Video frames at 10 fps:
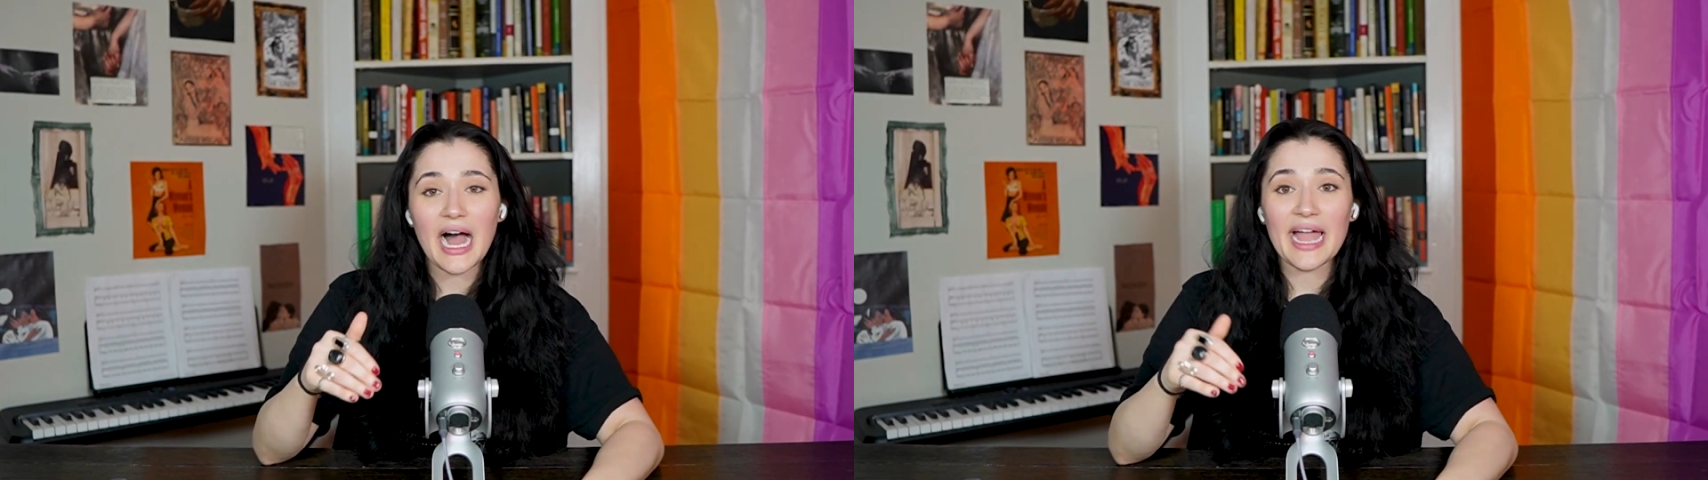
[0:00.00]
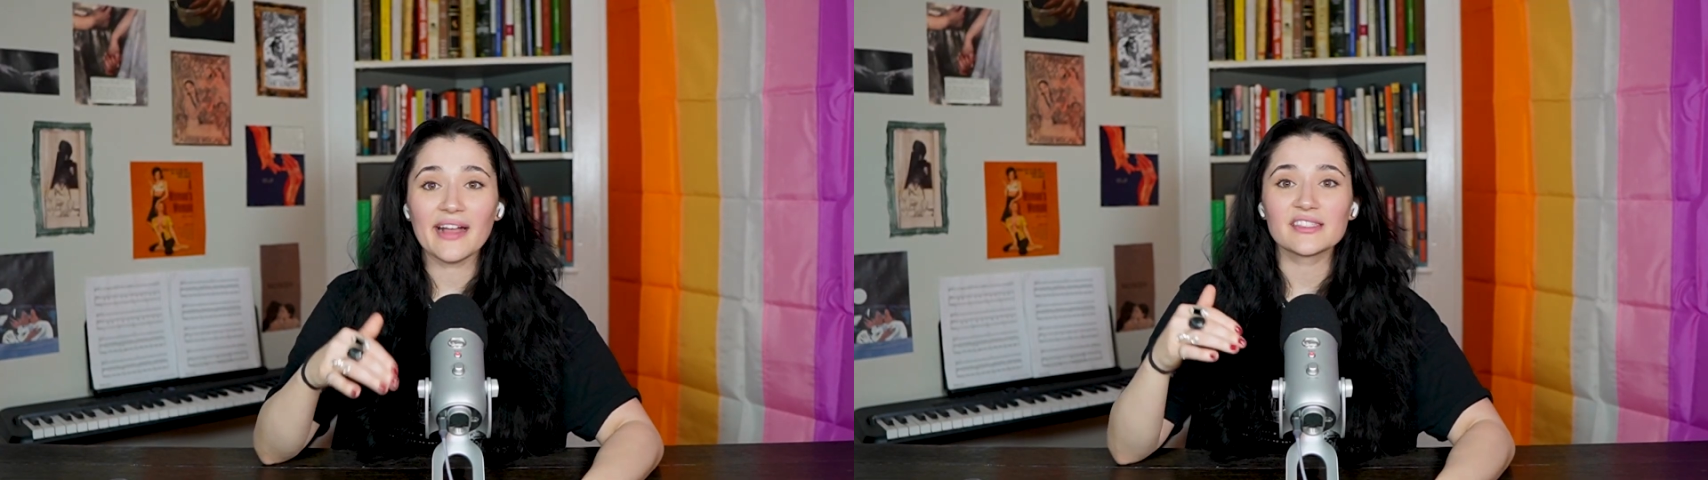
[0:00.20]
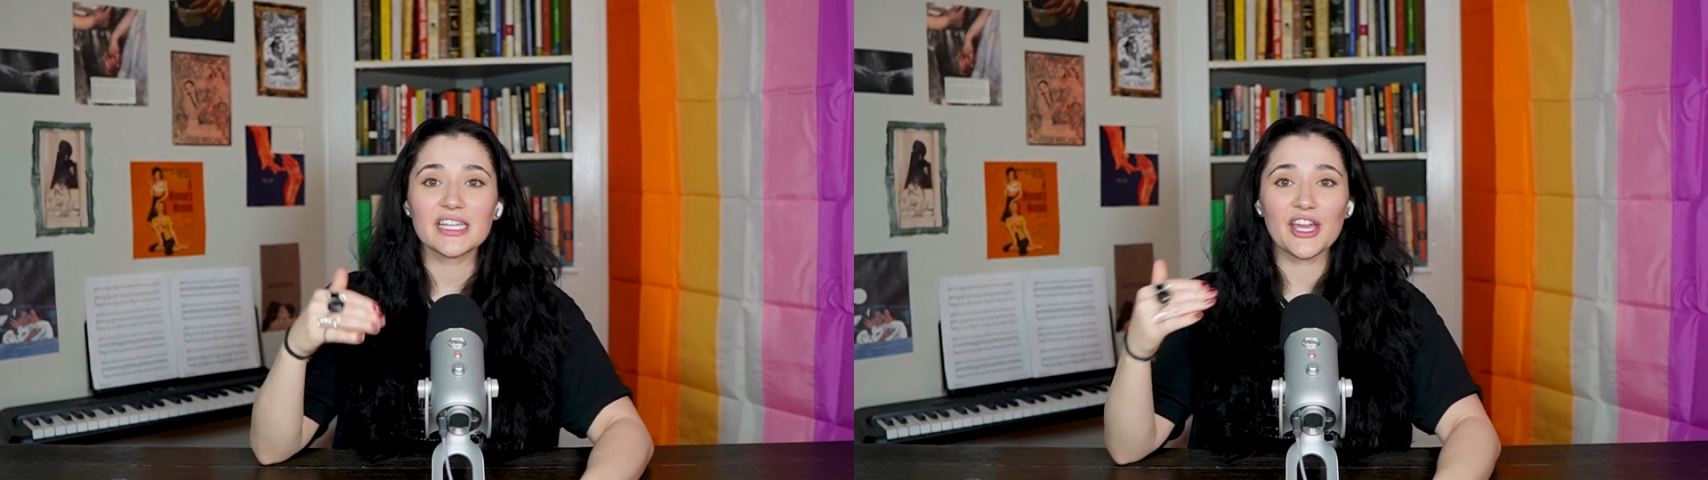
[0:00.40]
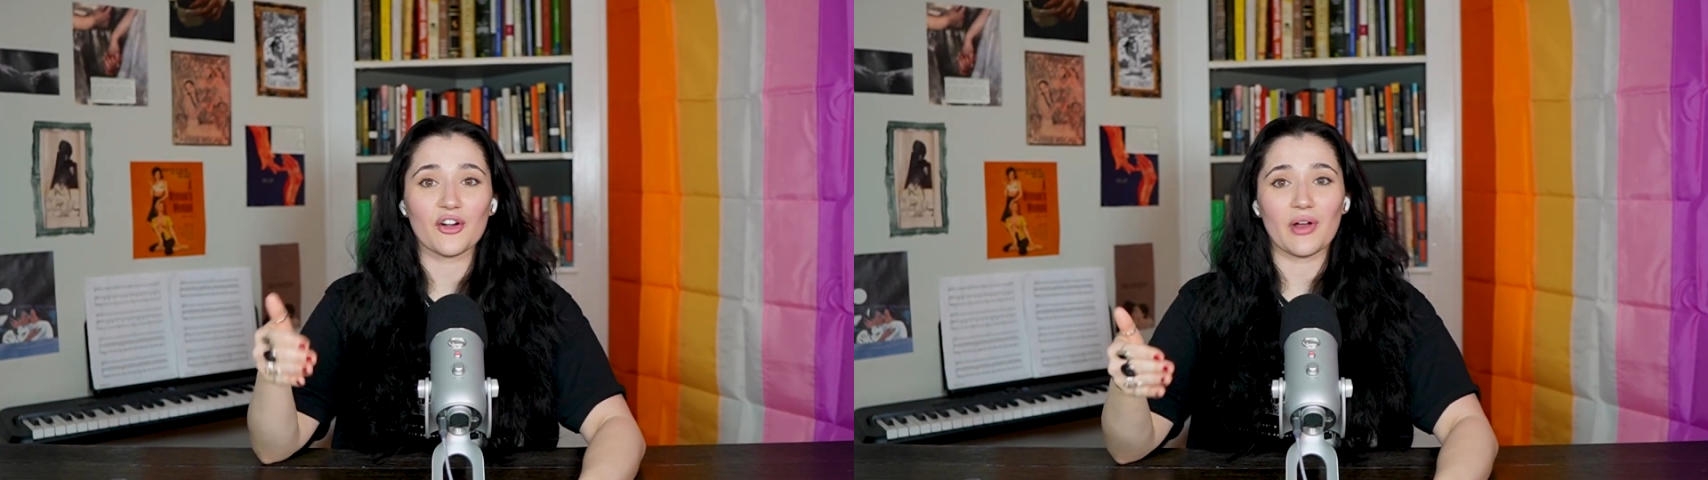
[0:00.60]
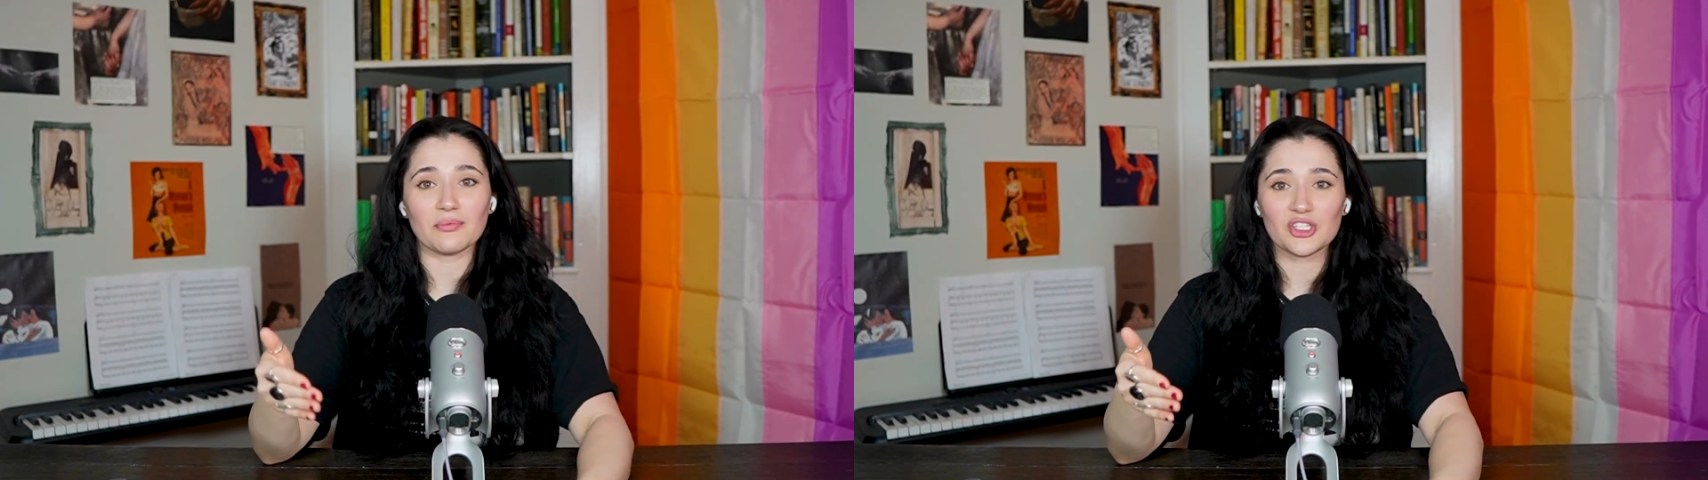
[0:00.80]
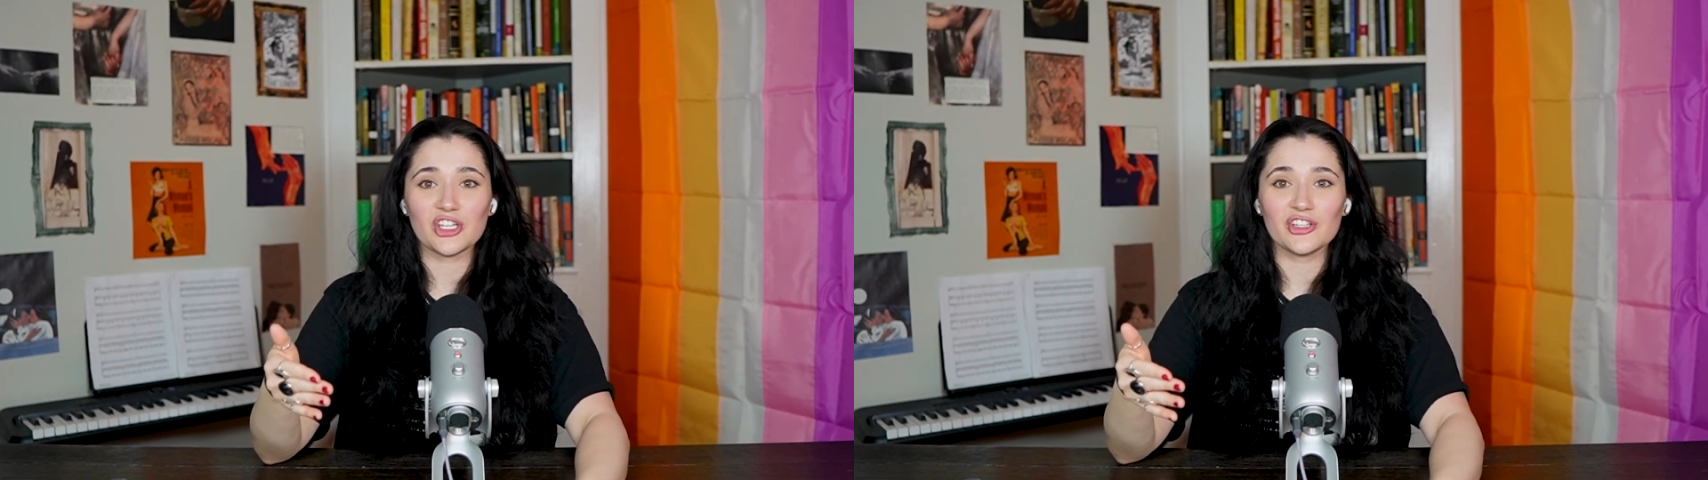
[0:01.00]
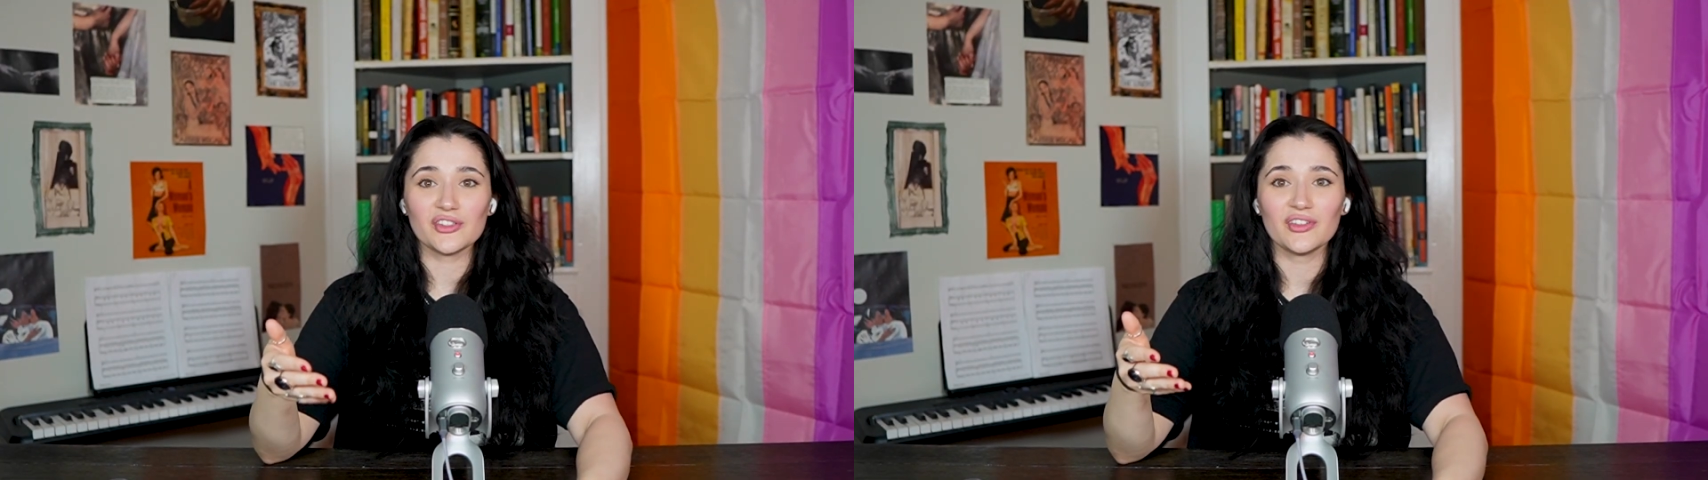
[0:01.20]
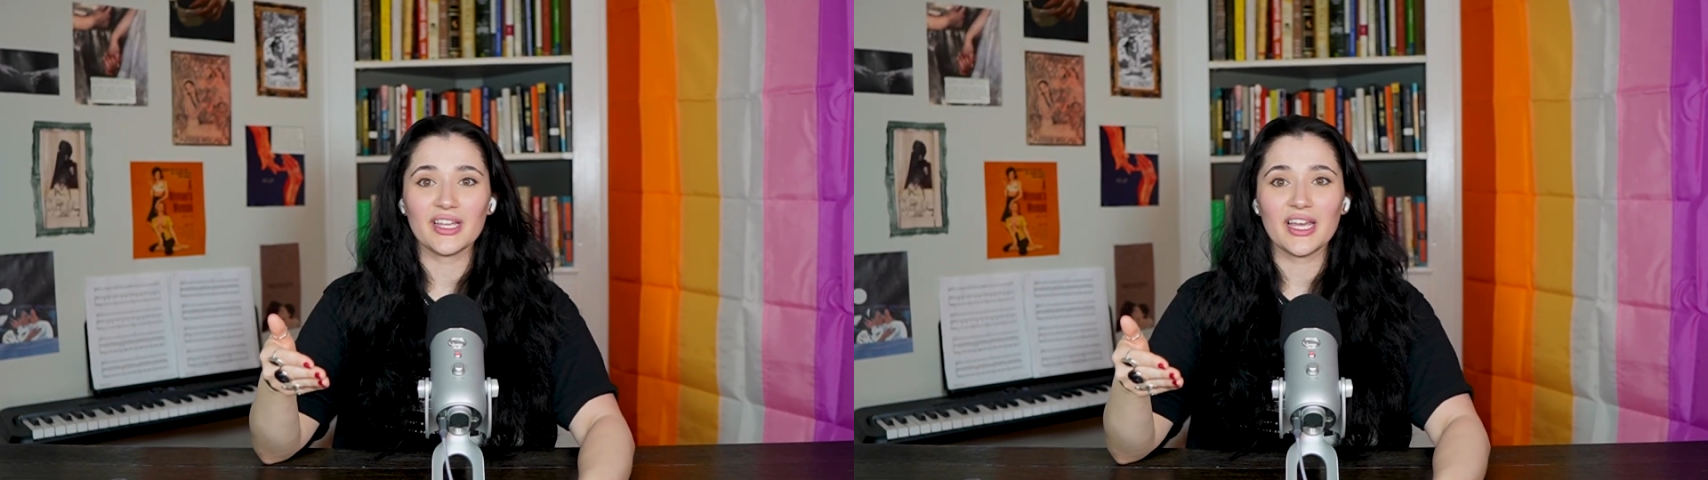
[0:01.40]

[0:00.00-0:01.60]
I have to interrupt you